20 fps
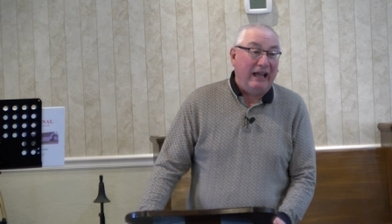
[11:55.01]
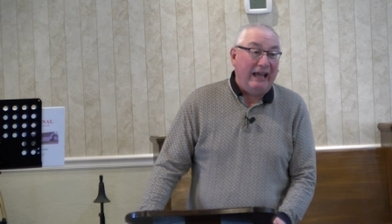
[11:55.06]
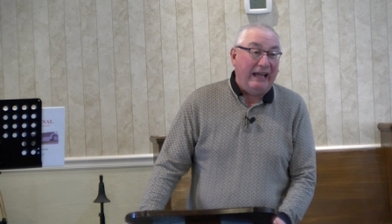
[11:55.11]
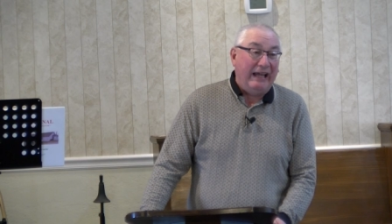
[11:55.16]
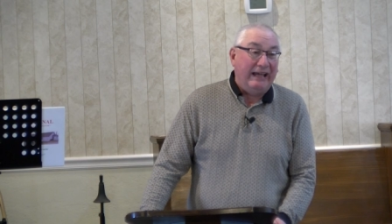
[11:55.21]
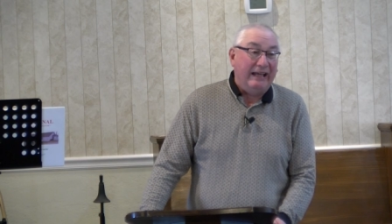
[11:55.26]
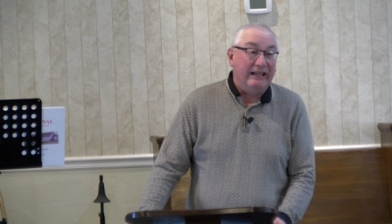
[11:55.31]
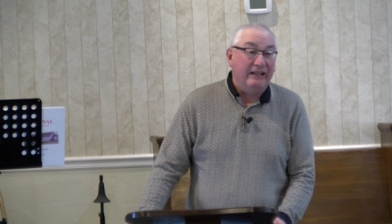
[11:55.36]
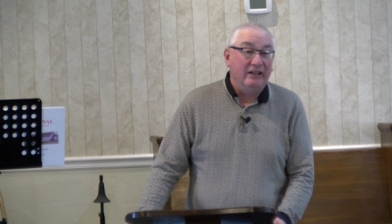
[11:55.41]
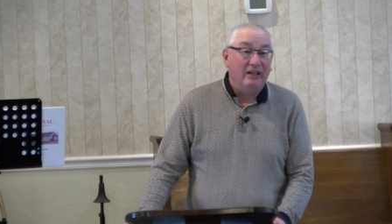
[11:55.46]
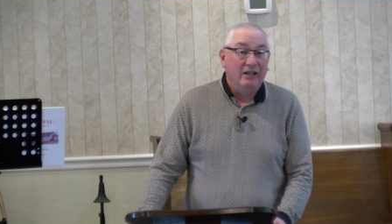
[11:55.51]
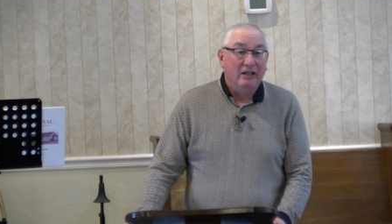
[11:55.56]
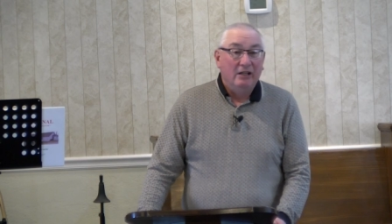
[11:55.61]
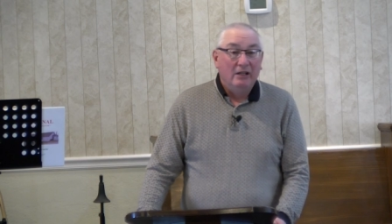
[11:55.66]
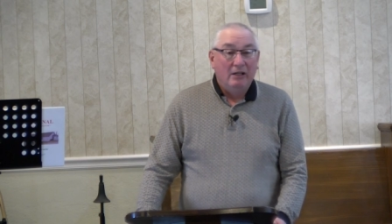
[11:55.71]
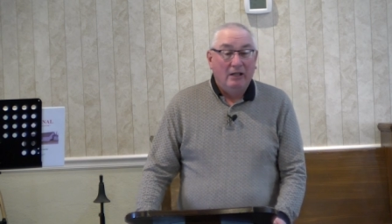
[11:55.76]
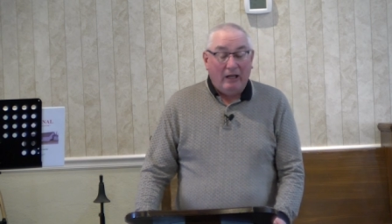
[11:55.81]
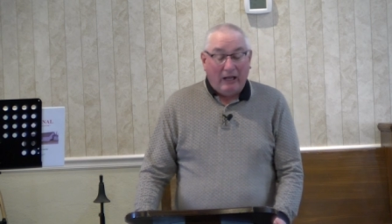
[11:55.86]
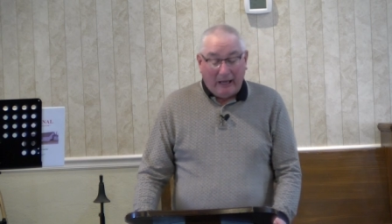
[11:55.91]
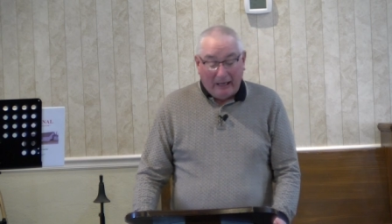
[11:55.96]
And
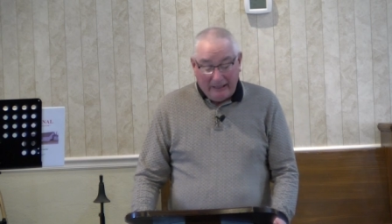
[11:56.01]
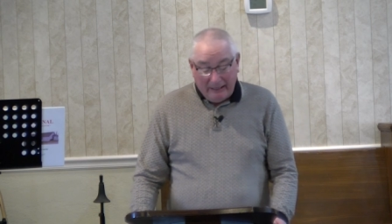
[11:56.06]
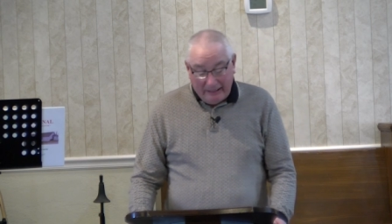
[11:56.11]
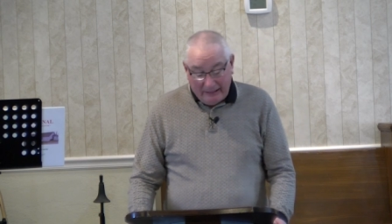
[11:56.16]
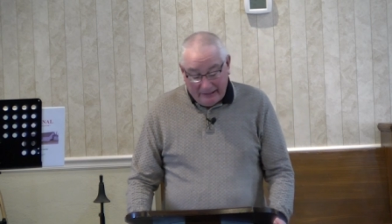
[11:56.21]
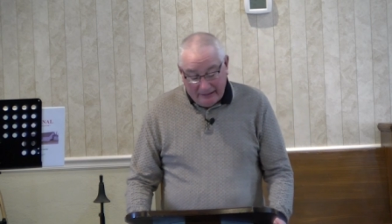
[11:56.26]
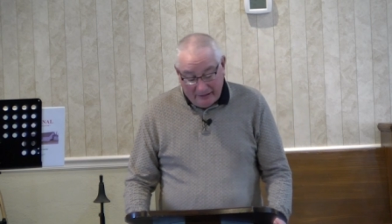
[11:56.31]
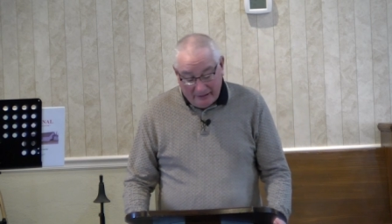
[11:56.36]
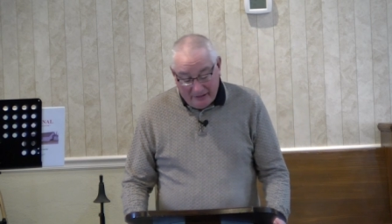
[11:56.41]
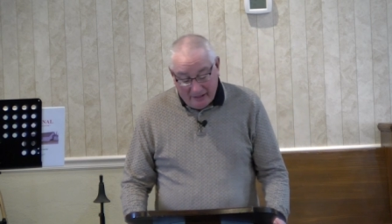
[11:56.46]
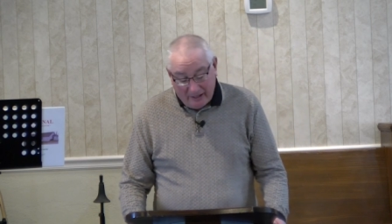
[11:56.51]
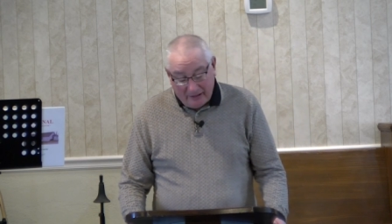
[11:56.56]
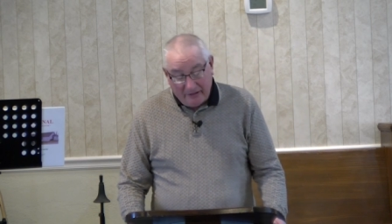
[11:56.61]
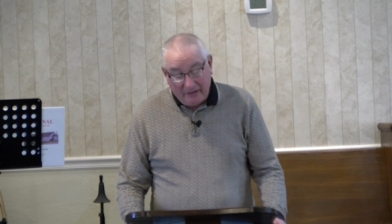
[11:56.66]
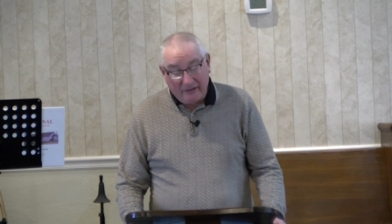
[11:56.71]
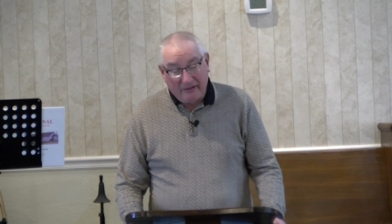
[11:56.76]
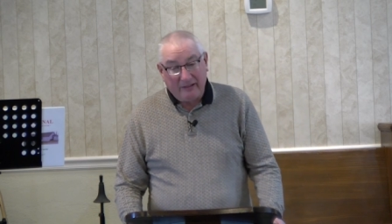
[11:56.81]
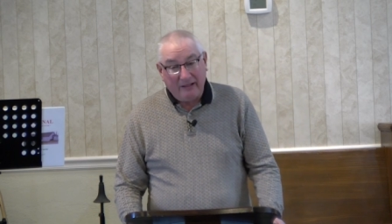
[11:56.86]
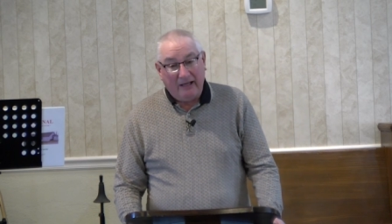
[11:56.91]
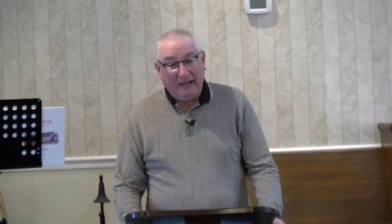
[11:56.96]
and then
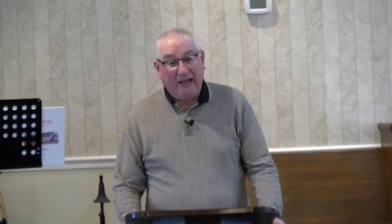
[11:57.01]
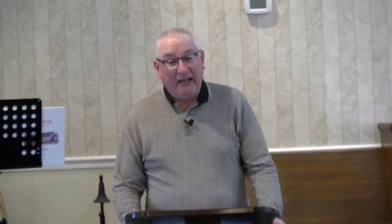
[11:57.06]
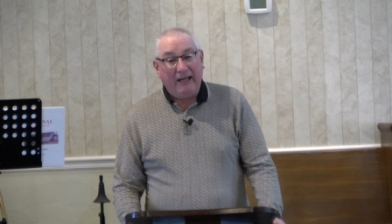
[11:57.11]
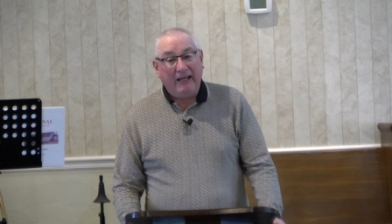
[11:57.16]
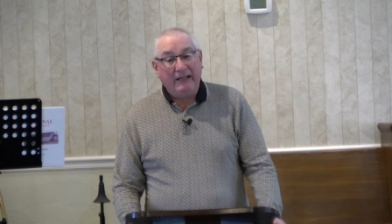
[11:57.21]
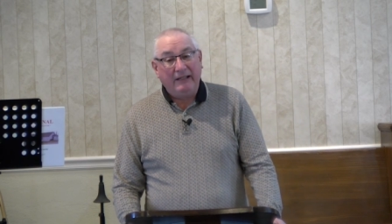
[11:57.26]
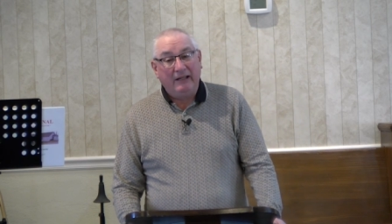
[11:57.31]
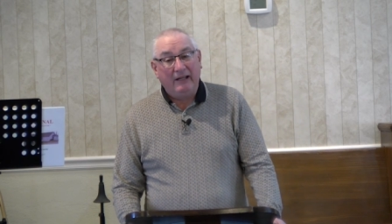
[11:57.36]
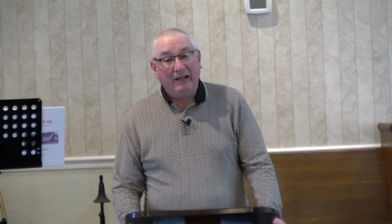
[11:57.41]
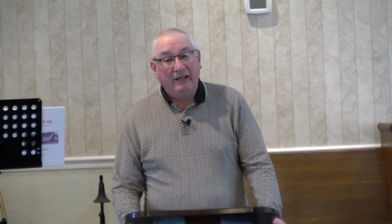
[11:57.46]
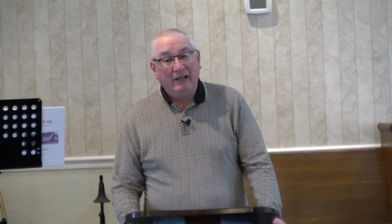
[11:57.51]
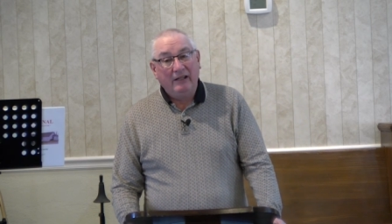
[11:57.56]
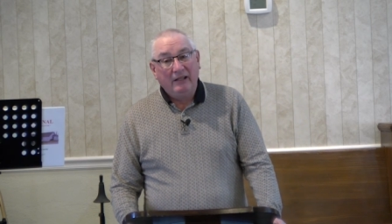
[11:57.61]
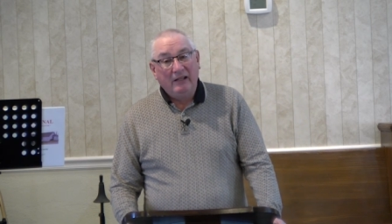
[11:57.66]
another thing,